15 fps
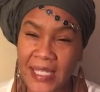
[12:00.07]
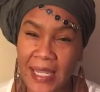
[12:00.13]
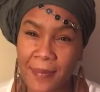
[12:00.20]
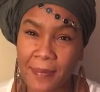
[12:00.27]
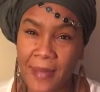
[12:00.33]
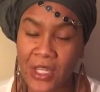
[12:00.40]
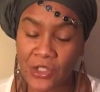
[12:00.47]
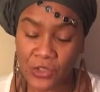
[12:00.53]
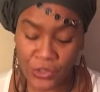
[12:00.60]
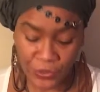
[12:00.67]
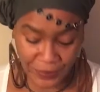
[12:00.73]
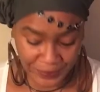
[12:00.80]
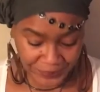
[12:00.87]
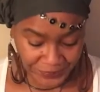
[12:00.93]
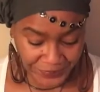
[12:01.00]
tape
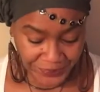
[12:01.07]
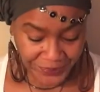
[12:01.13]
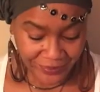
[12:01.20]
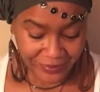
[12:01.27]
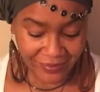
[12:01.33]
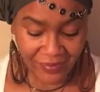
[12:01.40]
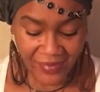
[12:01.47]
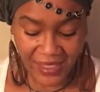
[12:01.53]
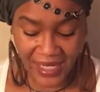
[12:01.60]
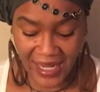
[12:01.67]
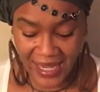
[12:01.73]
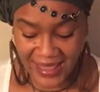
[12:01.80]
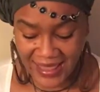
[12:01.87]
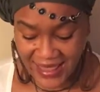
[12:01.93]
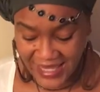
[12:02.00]
measure.
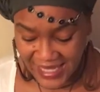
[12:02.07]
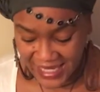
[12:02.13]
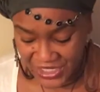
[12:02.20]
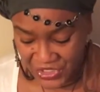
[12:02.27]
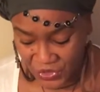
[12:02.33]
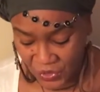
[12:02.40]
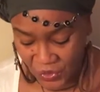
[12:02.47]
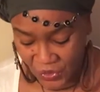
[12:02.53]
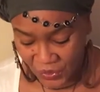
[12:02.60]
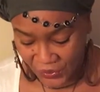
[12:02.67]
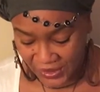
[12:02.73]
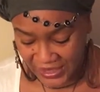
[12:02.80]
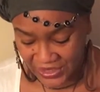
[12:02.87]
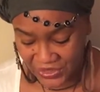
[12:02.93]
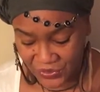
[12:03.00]
And then you're
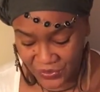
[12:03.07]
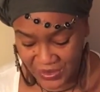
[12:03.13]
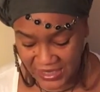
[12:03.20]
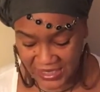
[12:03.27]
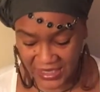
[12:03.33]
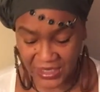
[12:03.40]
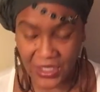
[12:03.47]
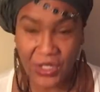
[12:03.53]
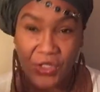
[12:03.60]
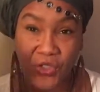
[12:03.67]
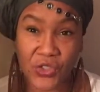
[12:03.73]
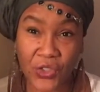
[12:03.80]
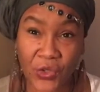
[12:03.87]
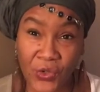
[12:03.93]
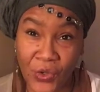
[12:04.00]
going to need a
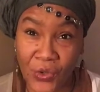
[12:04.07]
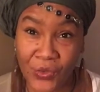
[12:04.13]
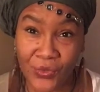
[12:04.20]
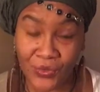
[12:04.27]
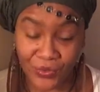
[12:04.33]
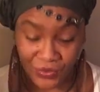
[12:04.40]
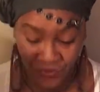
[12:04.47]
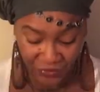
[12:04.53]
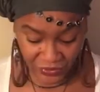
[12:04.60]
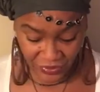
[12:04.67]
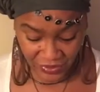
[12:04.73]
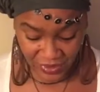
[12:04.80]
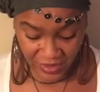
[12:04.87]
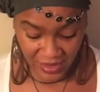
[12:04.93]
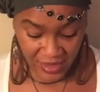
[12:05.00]
journal,
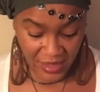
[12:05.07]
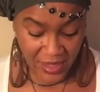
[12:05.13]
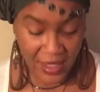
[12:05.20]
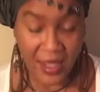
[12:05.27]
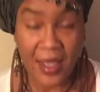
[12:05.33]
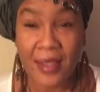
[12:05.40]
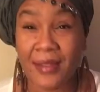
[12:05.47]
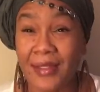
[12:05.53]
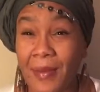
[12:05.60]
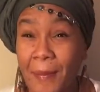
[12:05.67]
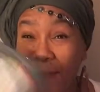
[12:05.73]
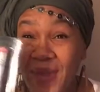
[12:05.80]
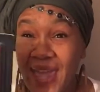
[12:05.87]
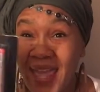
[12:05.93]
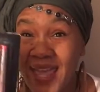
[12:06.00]
some
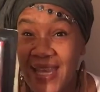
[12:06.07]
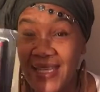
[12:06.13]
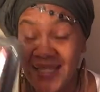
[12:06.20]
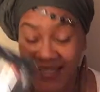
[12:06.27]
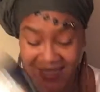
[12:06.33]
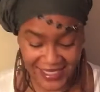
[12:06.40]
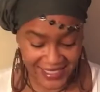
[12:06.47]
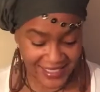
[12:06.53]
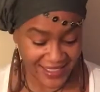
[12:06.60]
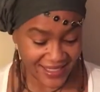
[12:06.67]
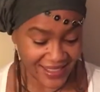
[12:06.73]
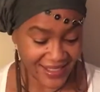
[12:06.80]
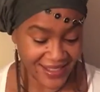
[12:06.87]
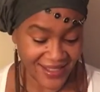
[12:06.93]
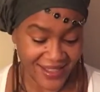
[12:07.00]
pens,
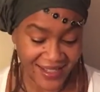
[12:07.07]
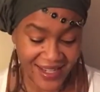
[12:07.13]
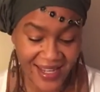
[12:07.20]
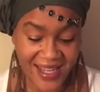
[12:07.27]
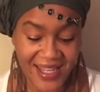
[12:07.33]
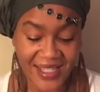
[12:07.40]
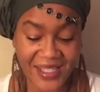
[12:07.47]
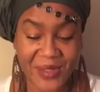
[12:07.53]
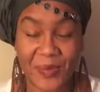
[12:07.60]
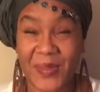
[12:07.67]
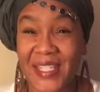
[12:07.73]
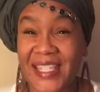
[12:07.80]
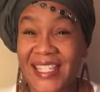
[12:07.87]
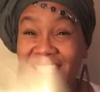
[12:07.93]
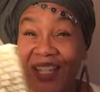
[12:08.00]
some
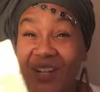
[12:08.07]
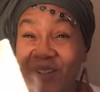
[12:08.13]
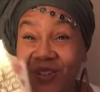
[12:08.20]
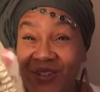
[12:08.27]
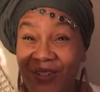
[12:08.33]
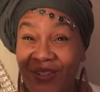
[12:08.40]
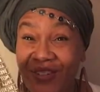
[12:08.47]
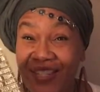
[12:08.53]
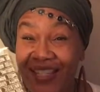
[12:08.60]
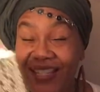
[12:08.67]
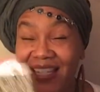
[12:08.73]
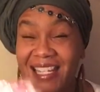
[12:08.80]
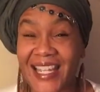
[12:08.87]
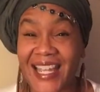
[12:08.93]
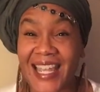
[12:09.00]
stickers,
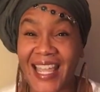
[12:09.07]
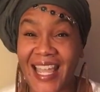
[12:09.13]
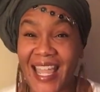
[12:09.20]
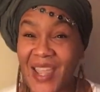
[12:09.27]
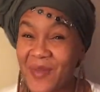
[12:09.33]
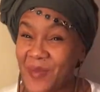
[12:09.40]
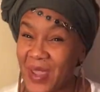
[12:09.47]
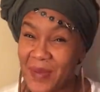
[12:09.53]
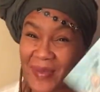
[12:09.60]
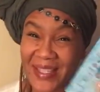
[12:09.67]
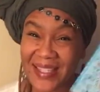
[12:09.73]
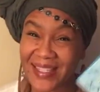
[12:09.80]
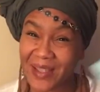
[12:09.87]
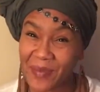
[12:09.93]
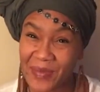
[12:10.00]
and maybe
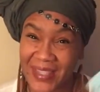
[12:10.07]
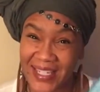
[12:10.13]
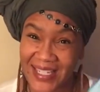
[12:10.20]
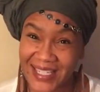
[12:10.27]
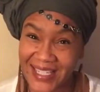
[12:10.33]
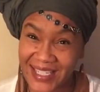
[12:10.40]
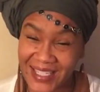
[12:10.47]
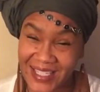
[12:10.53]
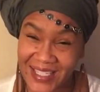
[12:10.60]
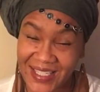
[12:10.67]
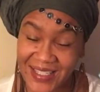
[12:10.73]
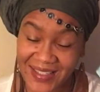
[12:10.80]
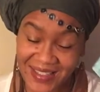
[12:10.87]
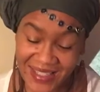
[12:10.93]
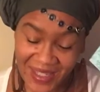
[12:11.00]
something
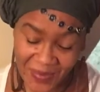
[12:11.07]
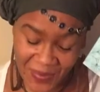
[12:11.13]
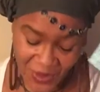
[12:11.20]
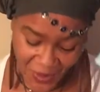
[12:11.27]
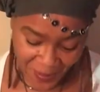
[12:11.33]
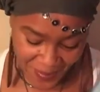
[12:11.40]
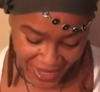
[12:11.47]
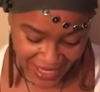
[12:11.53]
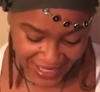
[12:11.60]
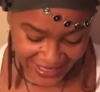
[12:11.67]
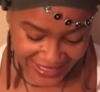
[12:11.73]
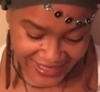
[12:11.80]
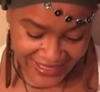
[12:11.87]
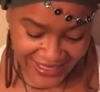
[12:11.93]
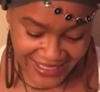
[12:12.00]
to keep your
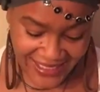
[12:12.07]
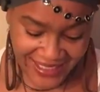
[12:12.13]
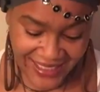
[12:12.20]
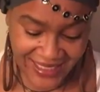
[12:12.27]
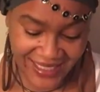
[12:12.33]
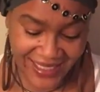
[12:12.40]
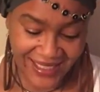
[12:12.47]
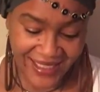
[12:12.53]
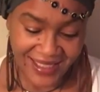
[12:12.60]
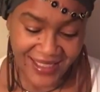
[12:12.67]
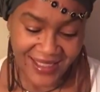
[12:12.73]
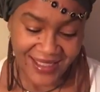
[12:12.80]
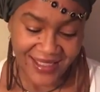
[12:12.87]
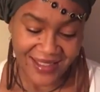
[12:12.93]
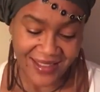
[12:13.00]
mind
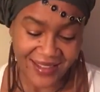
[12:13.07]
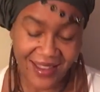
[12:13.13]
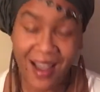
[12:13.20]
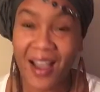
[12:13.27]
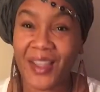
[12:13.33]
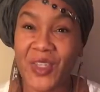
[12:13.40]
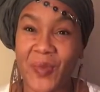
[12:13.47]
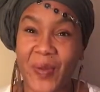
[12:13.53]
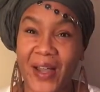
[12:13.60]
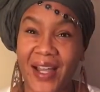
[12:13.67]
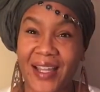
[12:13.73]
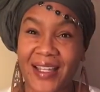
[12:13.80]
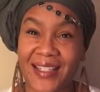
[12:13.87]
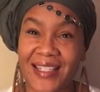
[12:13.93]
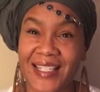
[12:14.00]

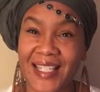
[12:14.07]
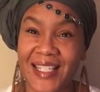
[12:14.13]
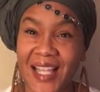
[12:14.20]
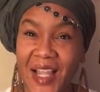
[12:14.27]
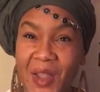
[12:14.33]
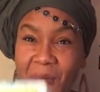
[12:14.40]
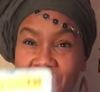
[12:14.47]
occupied. This is like a